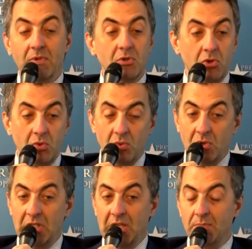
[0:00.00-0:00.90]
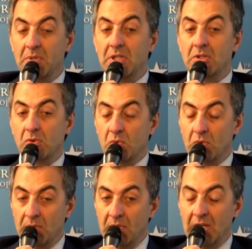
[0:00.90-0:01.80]
through the EIB, through
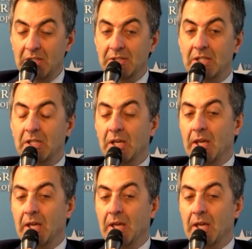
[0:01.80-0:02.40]
EBRD,